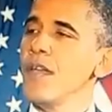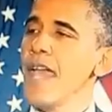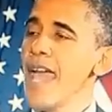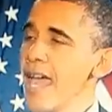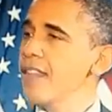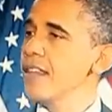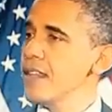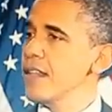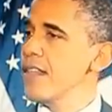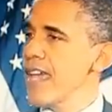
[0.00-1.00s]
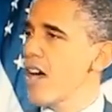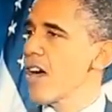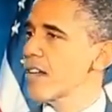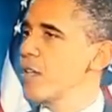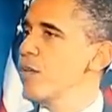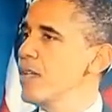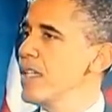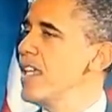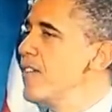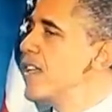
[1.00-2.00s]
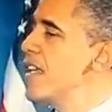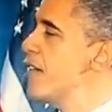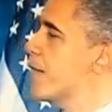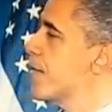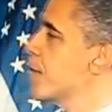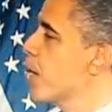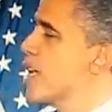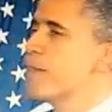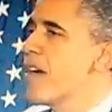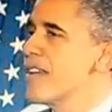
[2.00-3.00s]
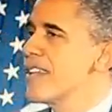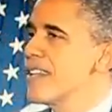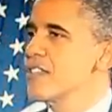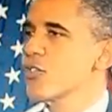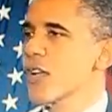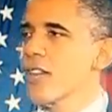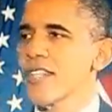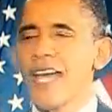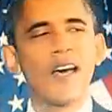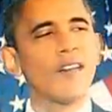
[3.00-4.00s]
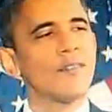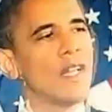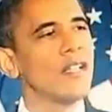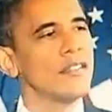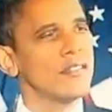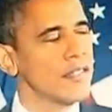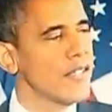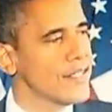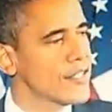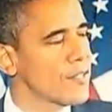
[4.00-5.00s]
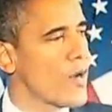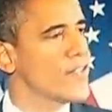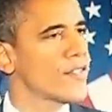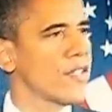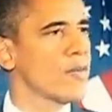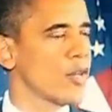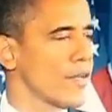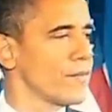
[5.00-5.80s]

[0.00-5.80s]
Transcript: And they argue, even if prosperity doesn't trickle down, well, that's the price of liberty.